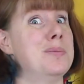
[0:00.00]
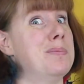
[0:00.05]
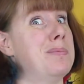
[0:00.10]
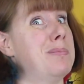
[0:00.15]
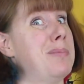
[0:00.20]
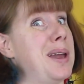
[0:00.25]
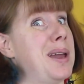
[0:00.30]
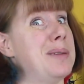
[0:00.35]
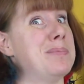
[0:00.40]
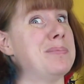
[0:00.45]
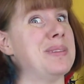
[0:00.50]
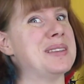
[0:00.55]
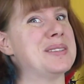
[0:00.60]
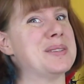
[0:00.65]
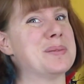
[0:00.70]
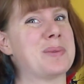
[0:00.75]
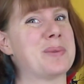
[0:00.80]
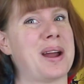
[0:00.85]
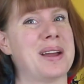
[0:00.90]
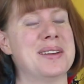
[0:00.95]
might be
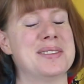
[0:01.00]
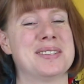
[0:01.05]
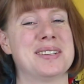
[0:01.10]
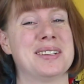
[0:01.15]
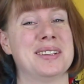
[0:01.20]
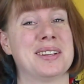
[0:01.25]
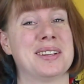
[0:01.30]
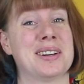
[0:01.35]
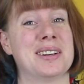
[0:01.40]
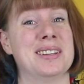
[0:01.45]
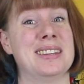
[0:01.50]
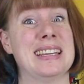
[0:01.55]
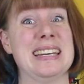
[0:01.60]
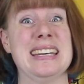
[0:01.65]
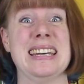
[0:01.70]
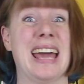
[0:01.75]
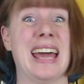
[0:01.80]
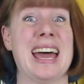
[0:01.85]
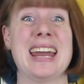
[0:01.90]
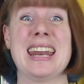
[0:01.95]
surprised to learn that
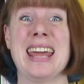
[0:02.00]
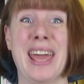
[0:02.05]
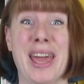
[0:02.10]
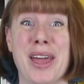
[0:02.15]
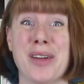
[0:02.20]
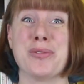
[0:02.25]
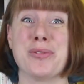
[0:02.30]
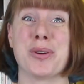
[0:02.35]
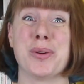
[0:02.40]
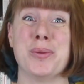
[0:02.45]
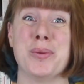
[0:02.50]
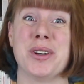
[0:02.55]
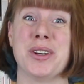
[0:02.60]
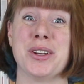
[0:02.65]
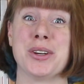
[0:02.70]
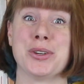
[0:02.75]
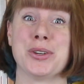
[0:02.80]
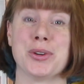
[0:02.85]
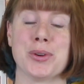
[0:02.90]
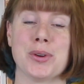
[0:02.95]
not everyone
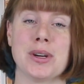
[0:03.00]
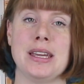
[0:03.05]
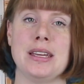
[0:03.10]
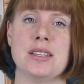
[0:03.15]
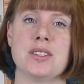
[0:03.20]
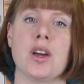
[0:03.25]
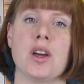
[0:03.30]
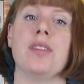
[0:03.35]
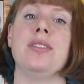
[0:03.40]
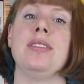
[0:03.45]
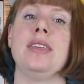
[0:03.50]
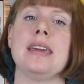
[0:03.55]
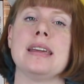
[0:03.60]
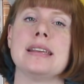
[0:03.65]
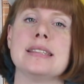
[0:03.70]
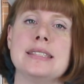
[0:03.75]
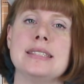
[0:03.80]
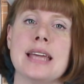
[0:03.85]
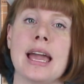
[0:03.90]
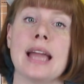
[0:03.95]
agrees on the
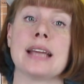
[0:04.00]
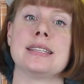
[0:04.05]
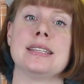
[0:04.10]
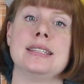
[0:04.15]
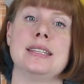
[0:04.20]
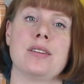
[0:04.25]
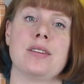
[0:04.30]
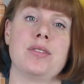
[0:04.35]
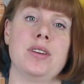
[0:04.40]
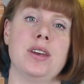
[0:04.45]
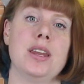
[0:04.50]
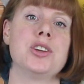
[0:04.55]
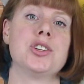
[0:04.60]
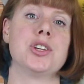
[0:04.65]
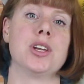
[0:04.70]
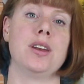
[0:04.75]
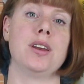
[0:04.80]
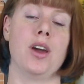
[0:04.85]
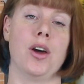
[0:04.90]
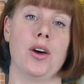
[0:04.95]
exact
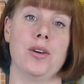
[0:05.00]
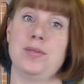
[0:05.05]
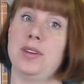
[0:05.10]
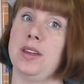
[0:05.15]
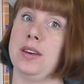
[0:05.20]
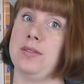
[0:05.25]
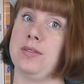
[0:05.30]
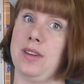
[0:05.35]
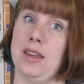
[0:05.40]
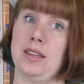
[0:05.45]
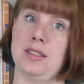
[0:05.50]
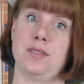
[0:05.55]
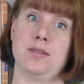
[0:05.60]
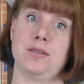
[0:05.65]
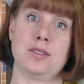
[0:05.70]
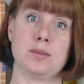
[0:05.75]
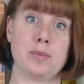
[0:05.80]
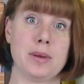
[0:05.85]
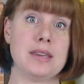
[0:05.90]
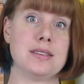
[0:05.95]
definition of
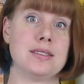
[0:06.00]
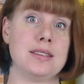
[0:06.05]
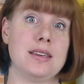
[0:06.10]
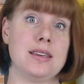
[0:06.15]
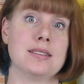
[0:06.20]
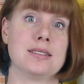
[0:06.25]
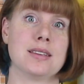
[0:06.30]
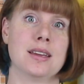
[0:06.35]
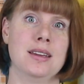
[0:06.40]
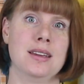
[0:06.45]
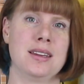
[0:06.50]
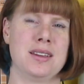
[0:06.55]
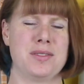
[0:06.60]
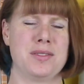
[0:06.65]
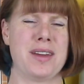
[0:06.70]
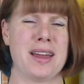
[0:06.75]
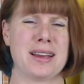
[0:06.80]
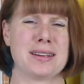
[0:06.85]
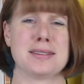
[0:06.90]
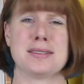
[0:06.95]
invasive species. In
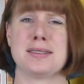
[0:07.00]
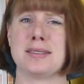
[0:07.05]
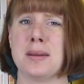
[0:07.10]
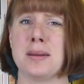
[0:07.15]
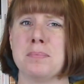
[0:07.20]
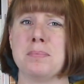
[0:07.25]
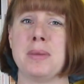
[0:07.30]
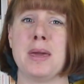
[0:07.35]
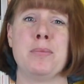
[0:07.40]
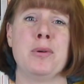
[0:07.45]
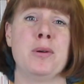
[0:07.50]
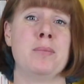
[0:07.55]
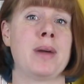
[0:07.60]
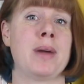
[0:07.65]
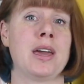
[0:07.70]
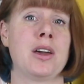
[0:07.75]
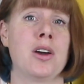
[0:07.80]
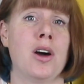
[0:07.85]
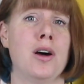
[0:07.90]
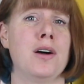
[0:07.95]
fact, some people
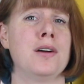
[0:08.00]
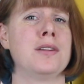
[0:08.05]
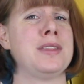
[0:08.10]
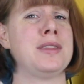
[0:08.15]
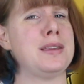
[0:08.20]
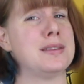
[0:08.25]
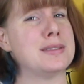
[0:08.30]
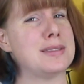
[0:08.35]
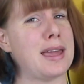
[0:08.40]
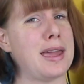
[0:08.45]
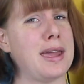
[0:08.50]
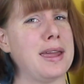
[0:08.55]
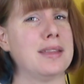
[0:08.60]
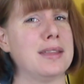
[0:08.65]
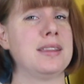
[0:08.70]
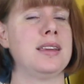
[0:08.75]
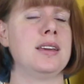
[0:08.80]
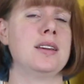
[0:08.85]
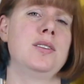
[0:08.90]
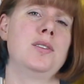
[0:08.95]
might call these
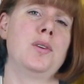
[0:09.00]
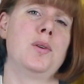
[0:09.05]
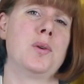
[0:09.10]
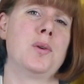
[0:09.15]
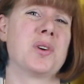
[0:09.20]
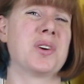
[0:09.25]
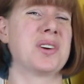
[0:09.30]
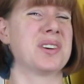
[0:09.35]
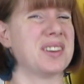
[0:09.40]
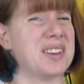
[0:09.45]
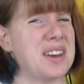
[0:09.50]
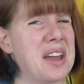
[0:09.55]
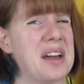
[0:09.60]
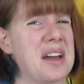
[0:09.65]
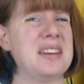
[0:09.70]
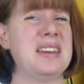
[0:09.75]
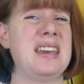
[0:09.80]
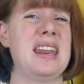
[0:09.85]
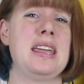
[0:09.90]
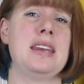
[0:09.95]
alien or
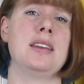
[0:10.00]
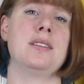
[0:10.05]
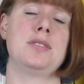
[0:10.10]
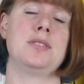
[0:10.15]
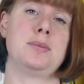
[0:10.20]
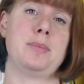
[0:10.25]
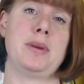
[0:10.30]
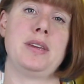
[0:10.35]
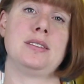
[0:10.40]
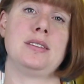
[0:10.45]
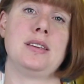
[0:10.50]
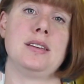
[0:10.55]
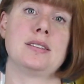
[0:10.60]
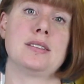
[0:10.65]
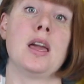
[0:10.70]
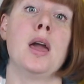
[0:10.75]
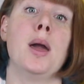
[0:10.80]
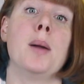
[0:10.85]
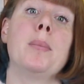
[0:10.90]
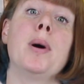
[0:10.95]
non-native
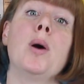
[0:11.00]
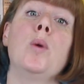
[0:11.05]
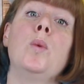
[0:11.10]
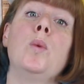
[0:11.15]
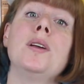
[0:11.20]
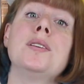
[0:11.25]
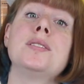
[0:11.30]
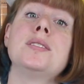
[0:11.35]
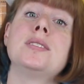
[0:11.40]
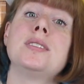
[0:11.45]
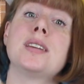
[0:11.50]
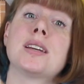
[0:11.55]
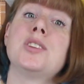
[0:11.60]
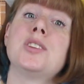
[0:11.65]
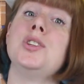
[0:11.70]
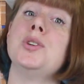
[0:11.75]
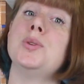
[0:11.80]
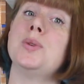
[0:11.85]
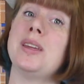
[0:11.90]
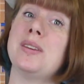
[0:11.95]
species, but we'll stick
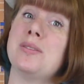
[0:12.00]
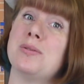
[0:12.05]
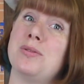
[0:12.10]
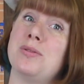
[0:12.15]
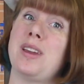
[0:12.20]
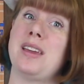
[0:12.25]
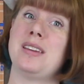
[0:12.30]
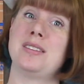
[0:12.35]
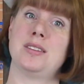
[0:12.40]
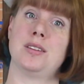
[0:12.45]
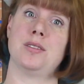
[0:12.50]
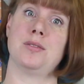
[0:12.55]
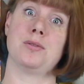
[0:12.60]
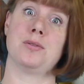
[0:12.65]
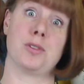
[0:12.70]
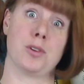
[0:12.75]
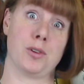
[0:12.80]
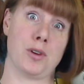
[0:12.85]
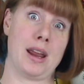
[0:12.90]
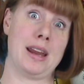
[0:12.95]
to invasive
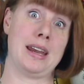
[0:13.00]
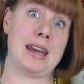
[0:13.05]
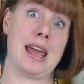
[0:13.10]
for right